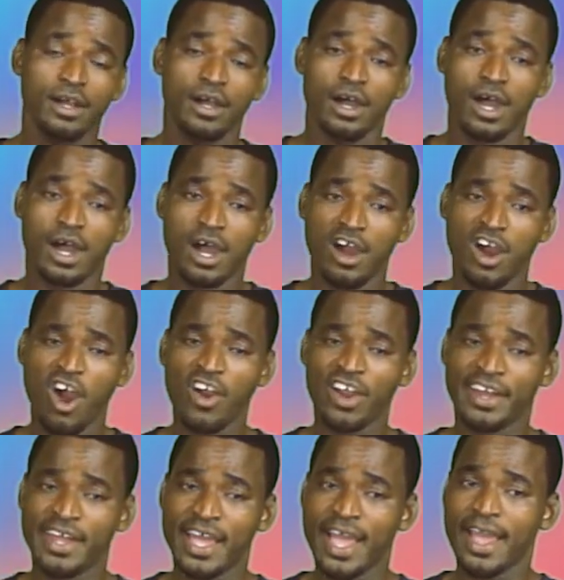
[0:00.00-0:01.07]
How
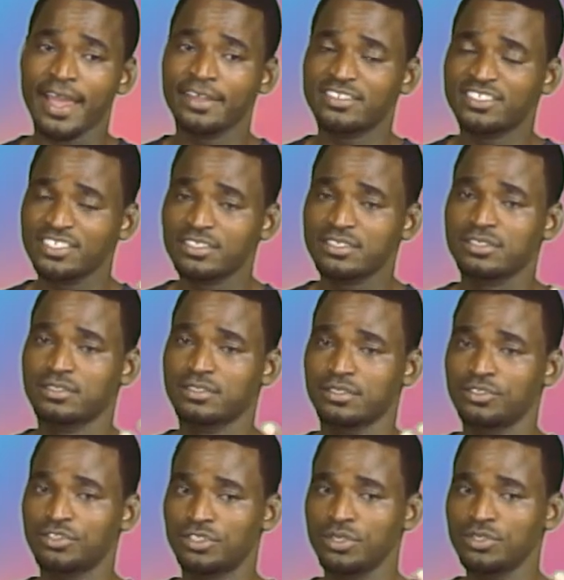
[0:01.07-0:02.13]
can I just
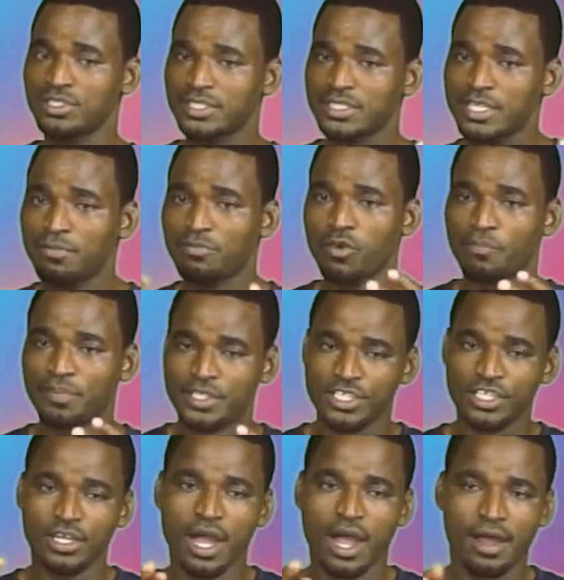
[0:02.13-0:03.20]
use the
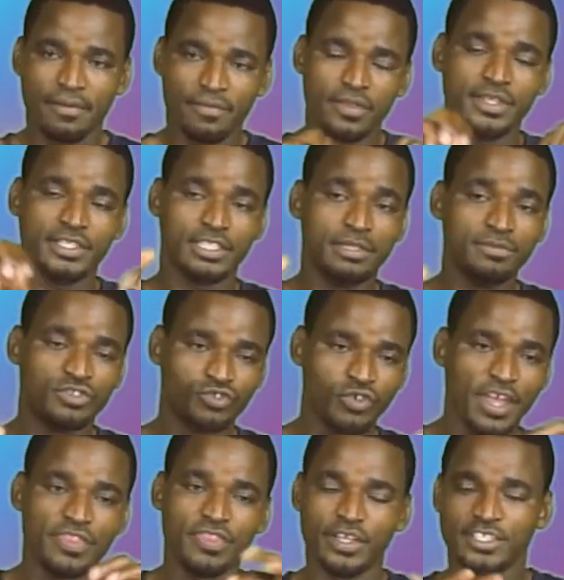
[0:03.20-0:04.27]
same
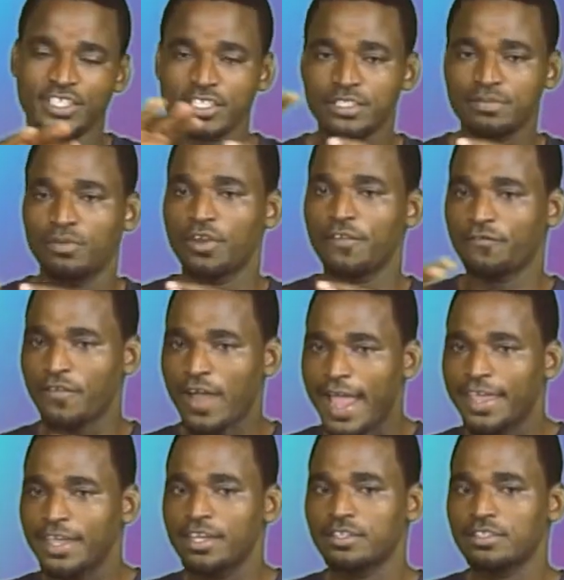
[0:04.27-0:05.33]
strength and just modify
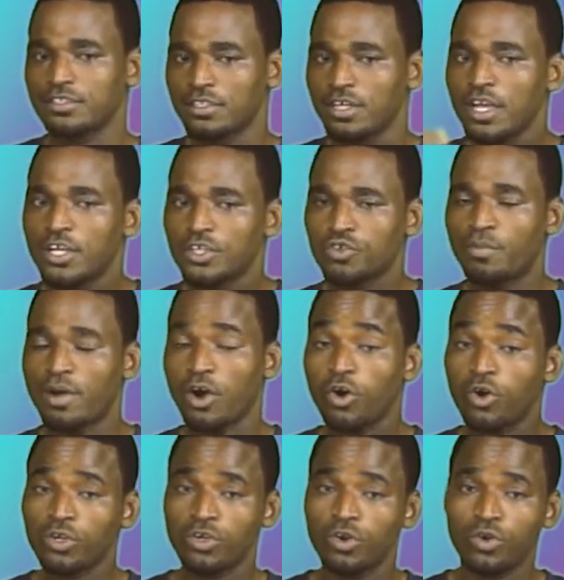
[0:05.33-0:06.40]
it to my
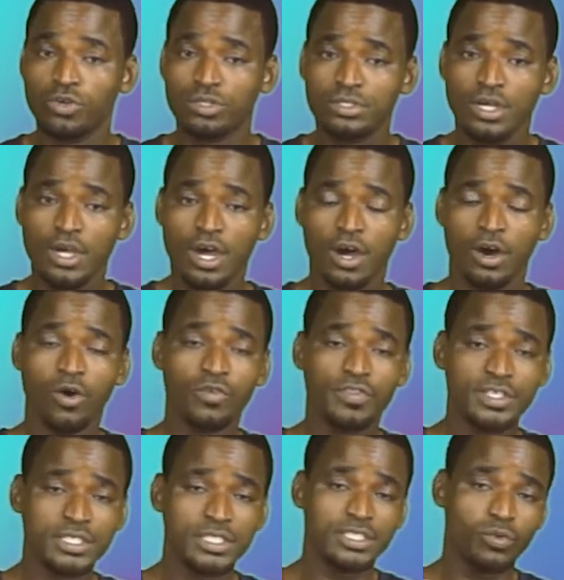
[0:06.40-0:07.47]
own good? Or
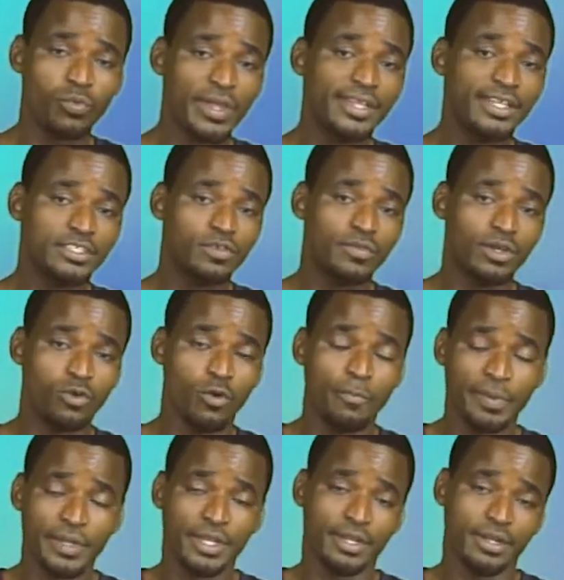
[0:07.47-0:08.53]
this is the weakness of the
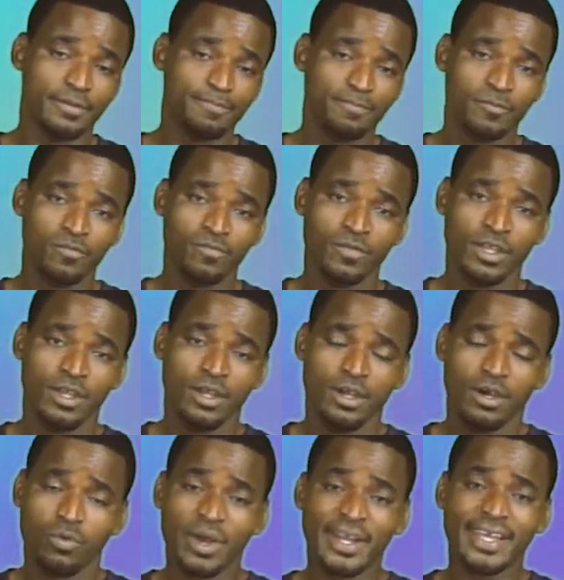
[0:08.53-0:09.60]
competitor.
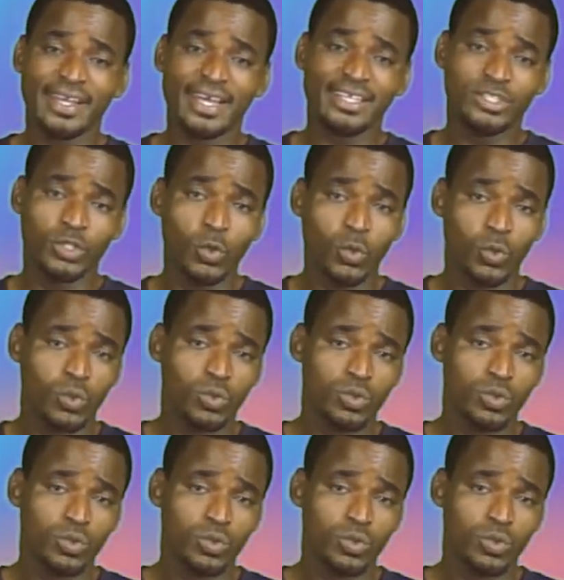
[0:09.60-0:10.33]
What can I do